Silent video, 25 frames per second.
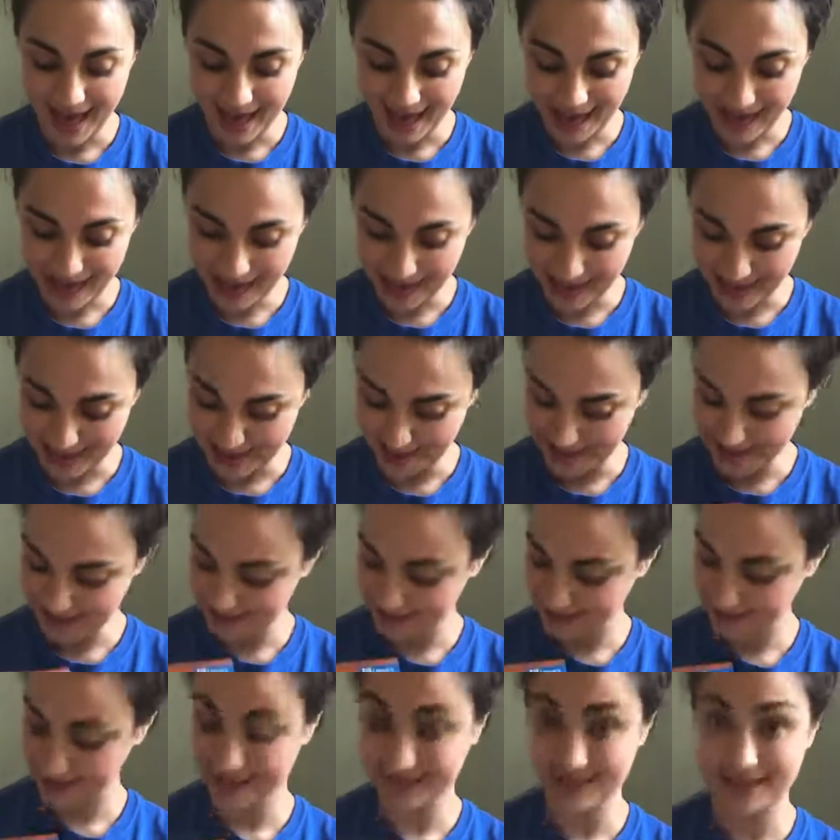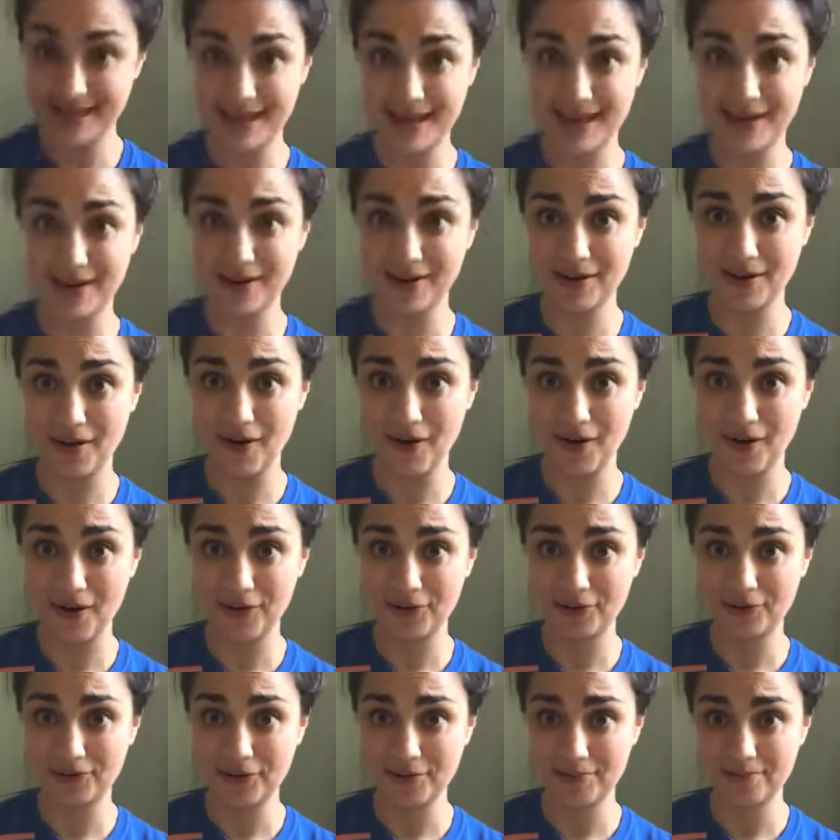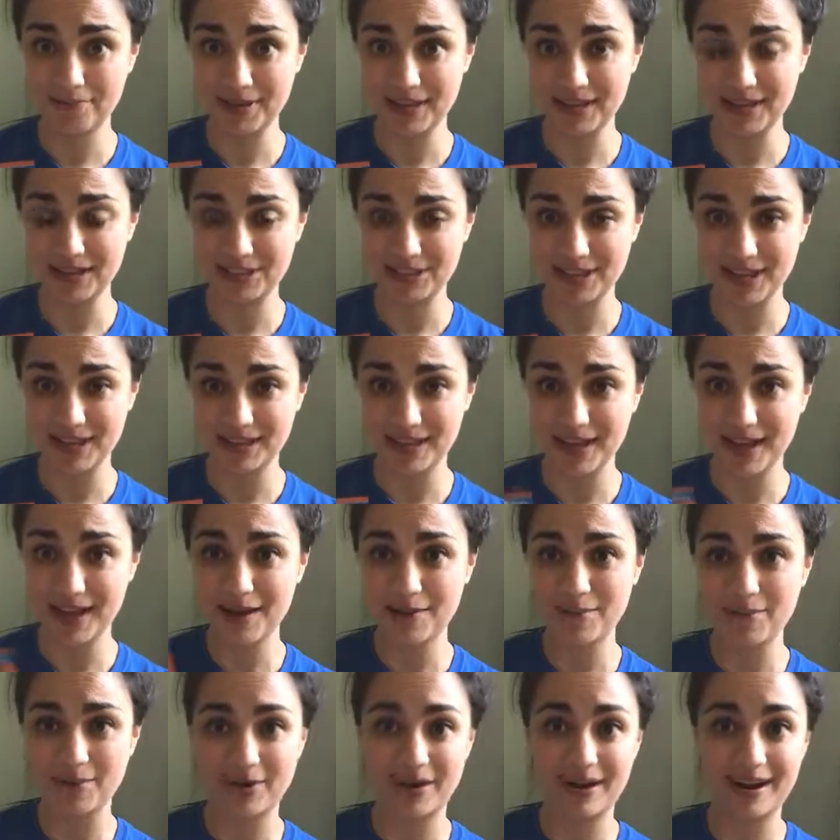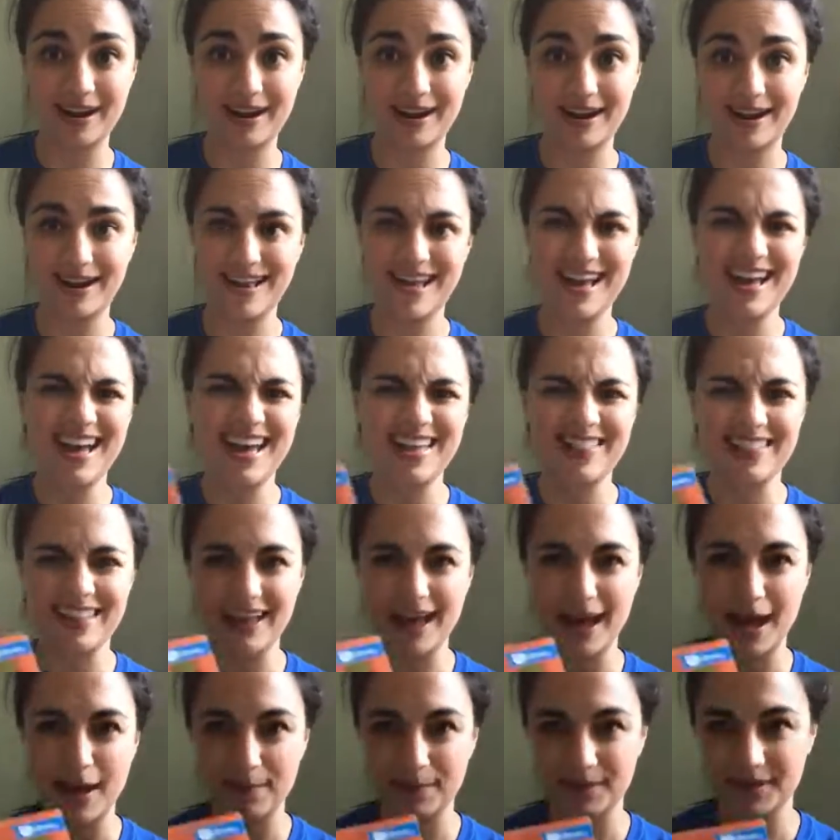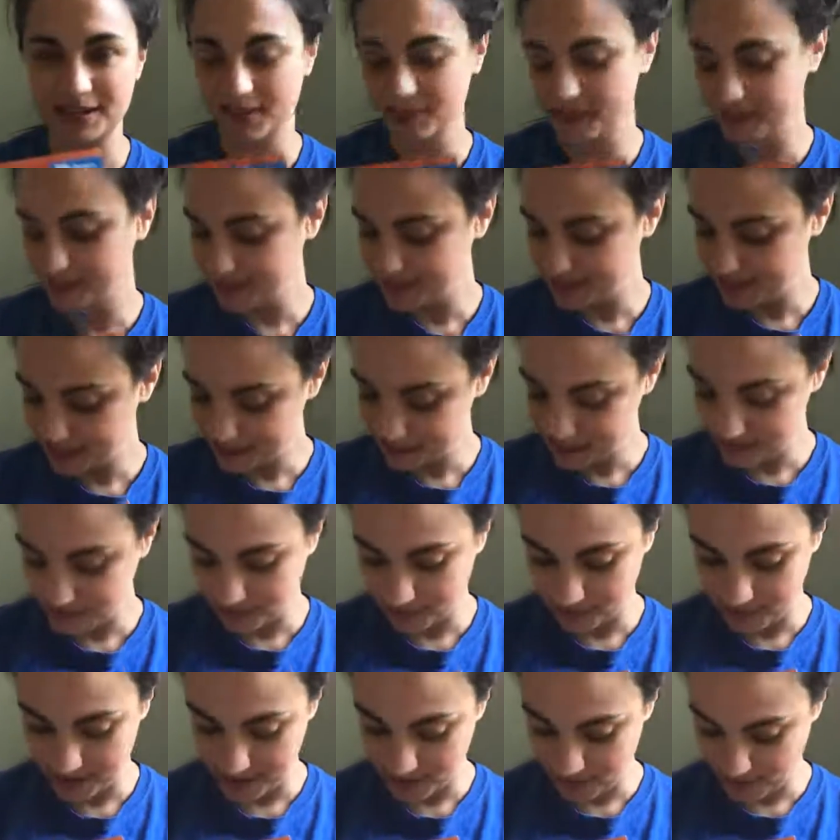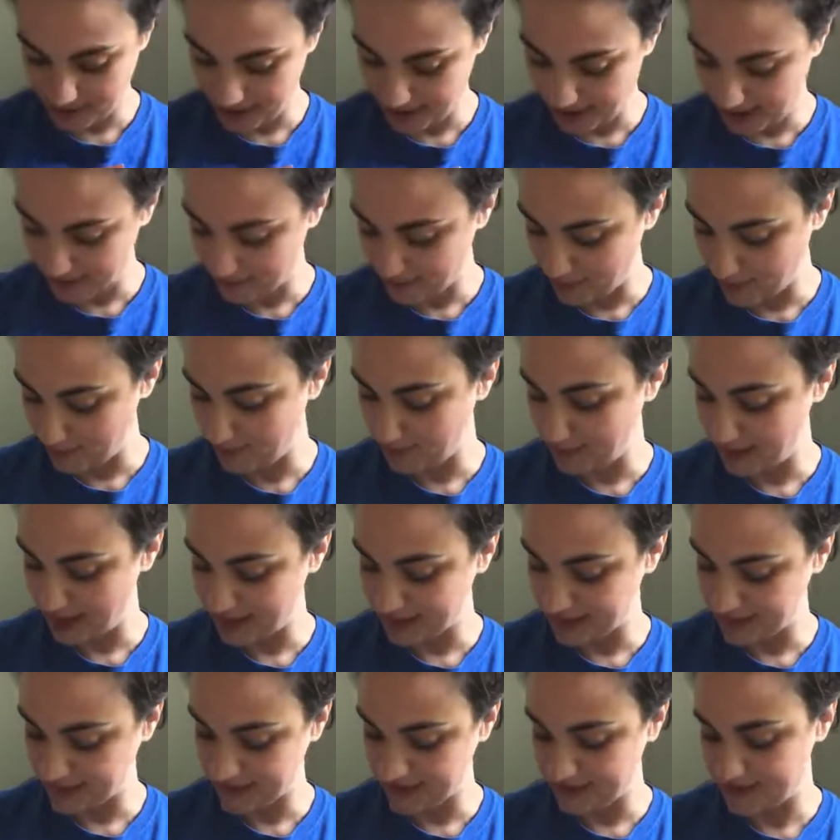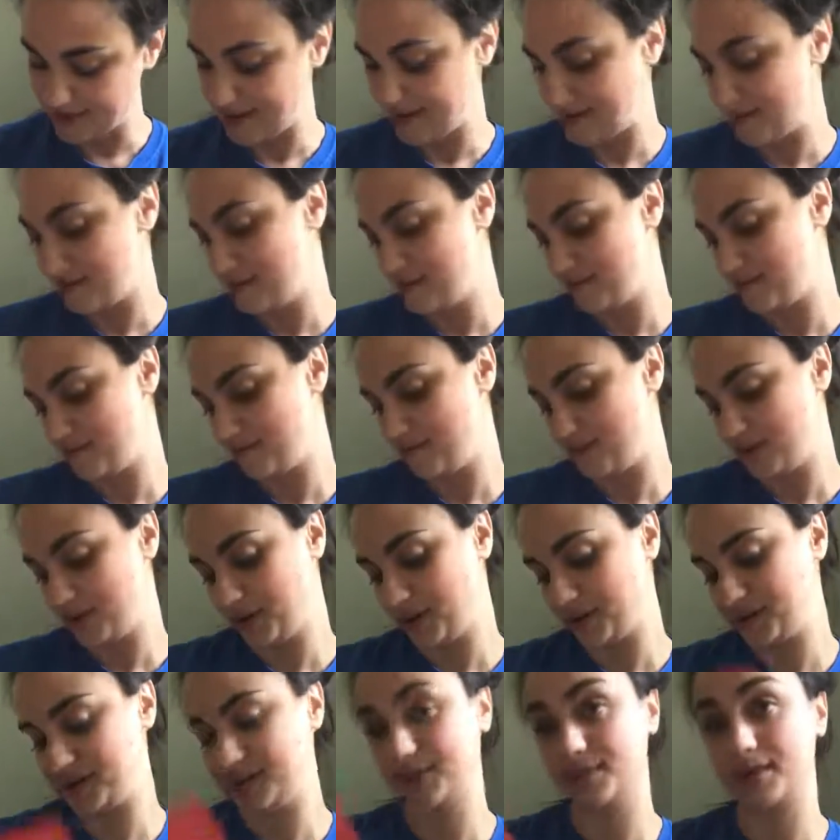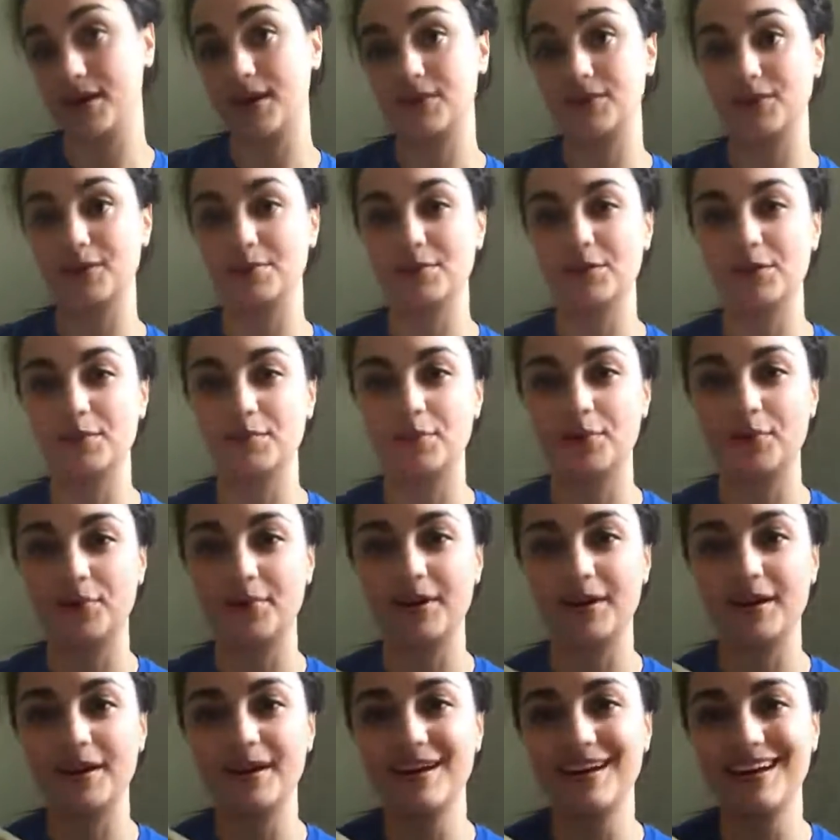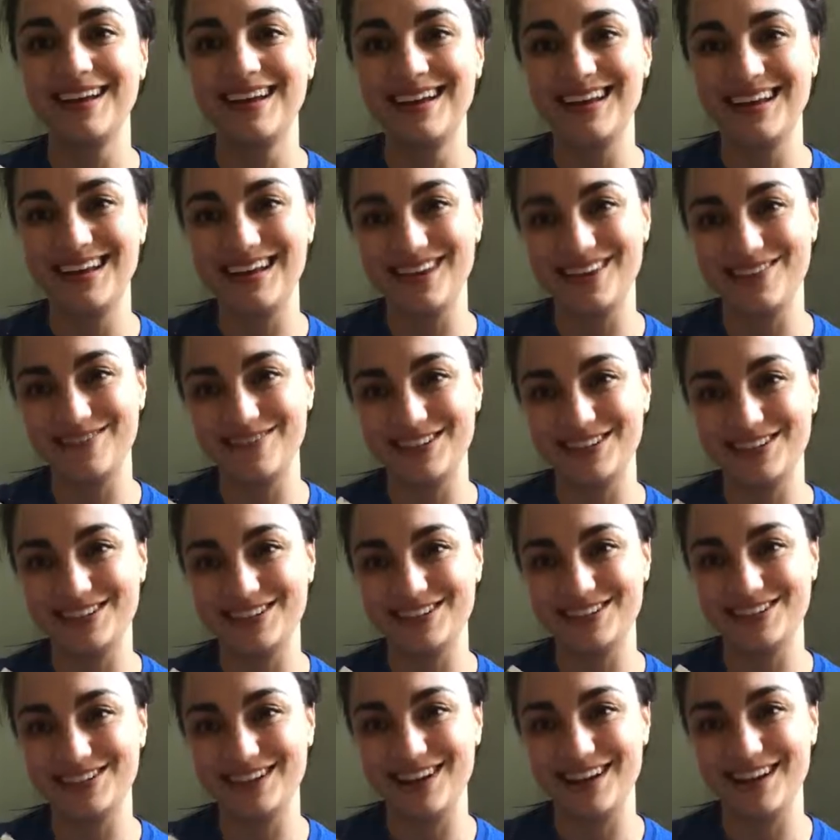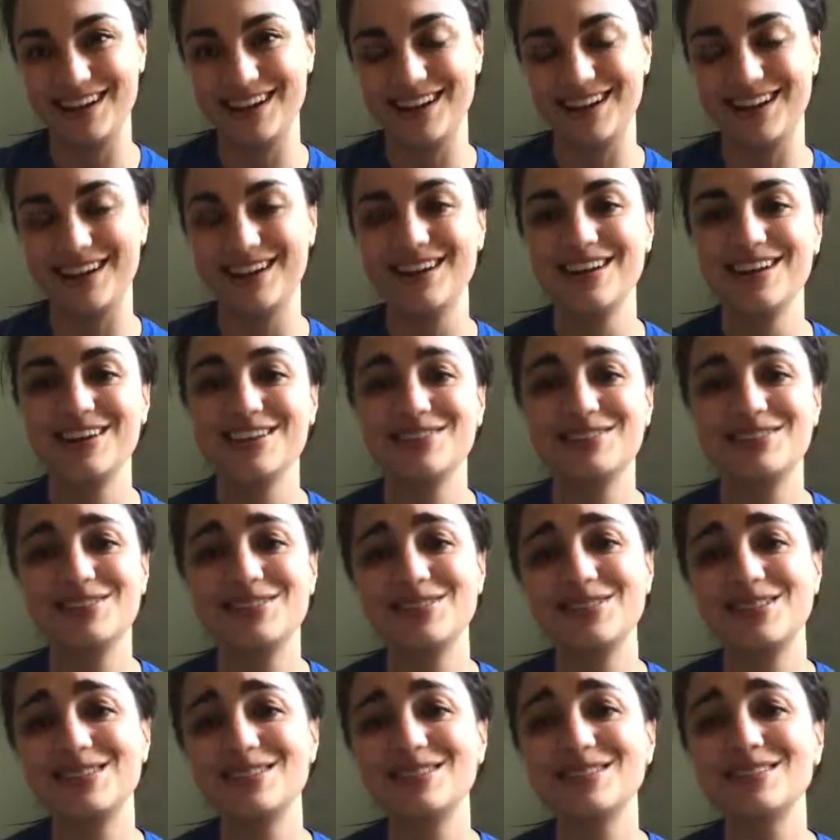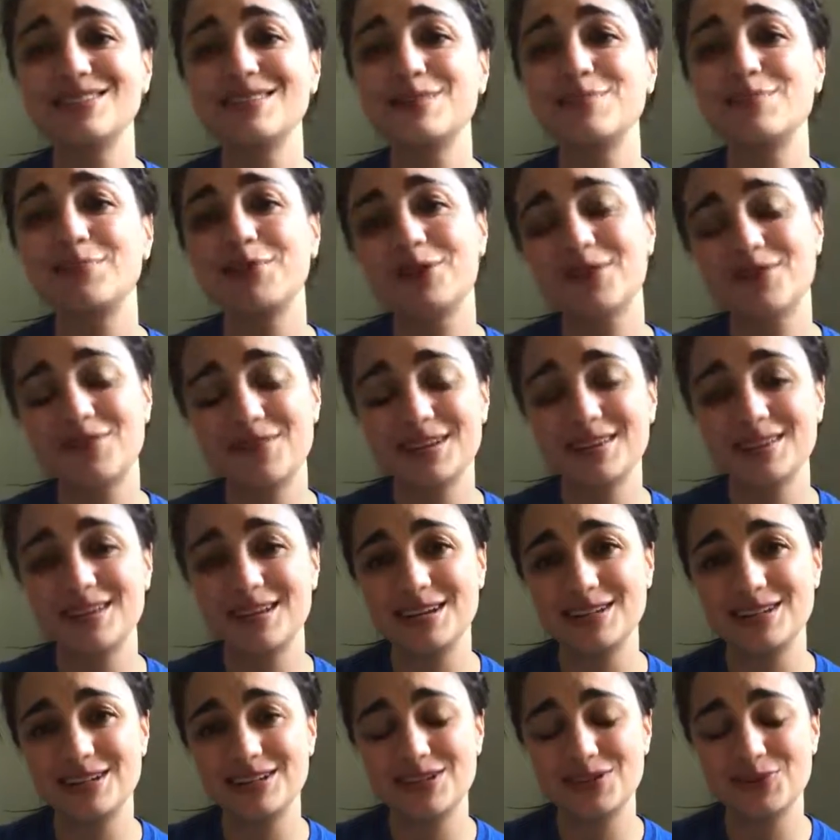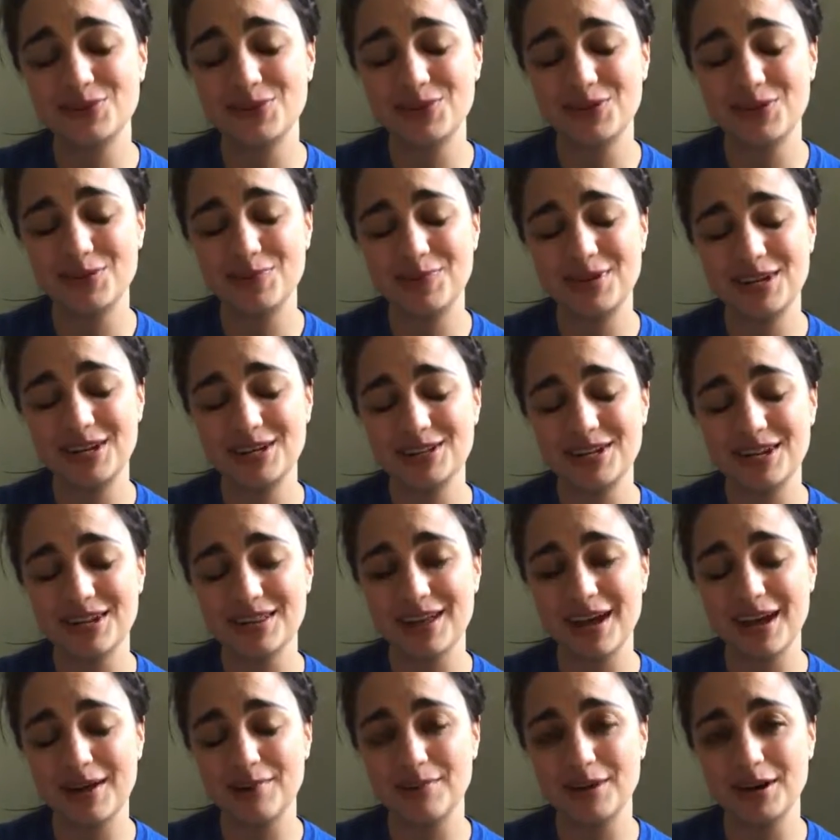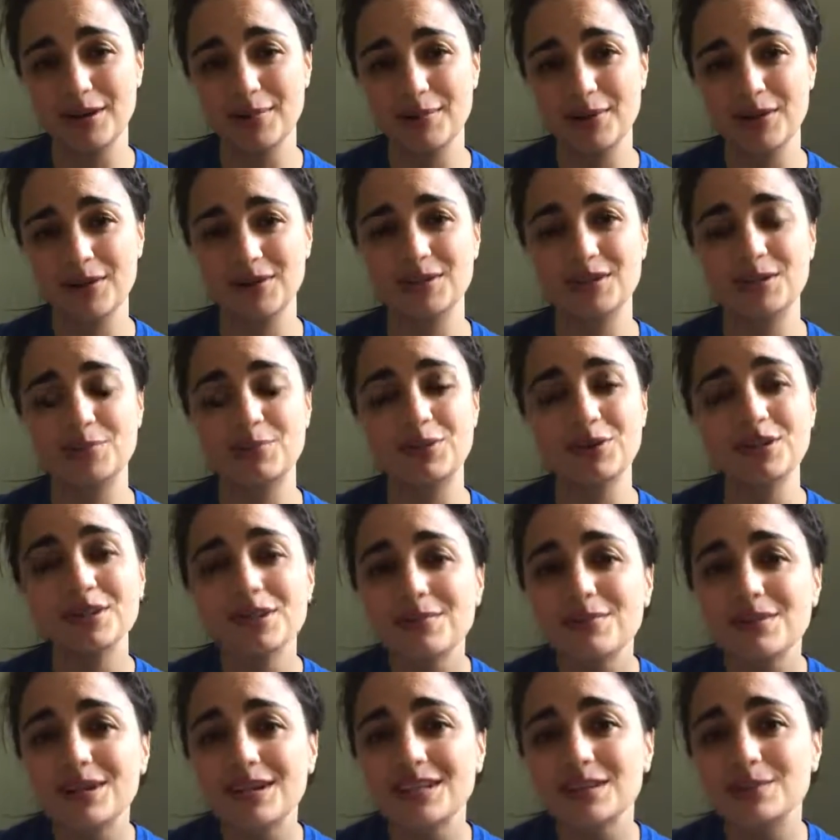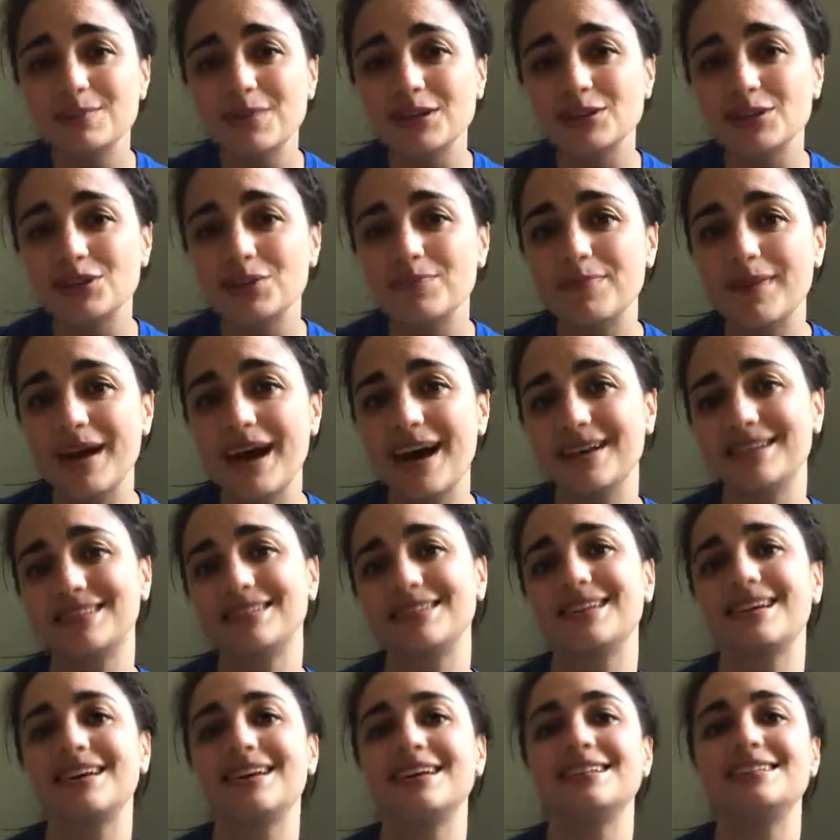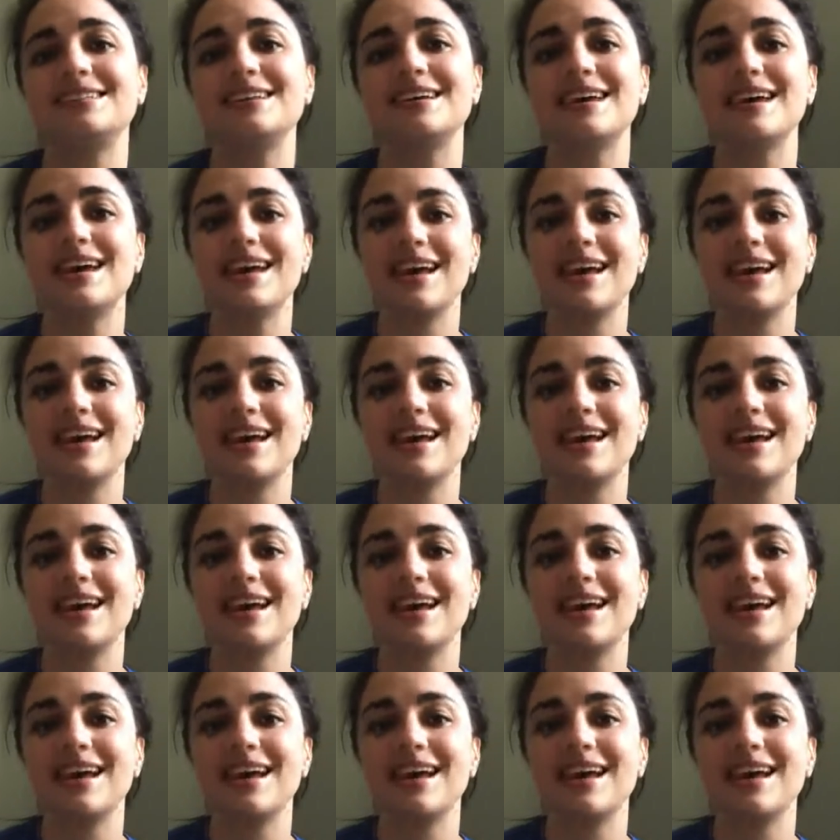and they are all from PJ Library, and they happen to be seasonal. Right now I have a basket of books about Yom Kippur and Rosh Hashanah. So this is the perfect thing to do with your PJ Library books, to put them in a special basket